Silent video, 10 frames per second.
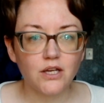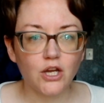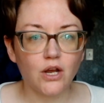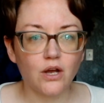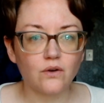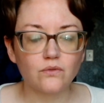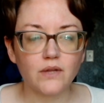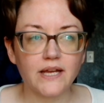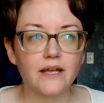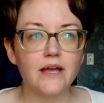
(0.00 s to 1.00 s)
You know,
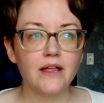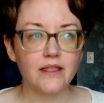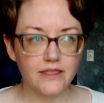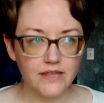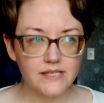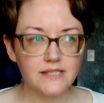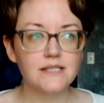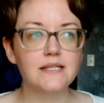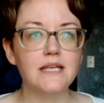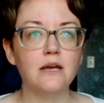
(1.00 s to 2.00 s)
like this
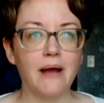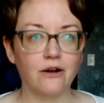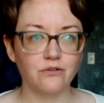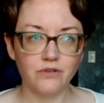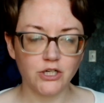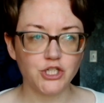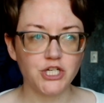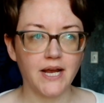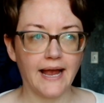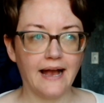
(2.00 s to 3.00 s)
is the amount of
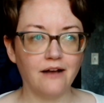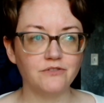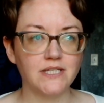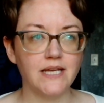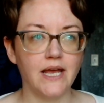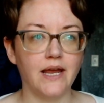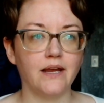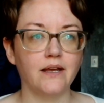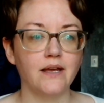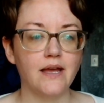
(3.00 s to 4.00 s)
energy I have today,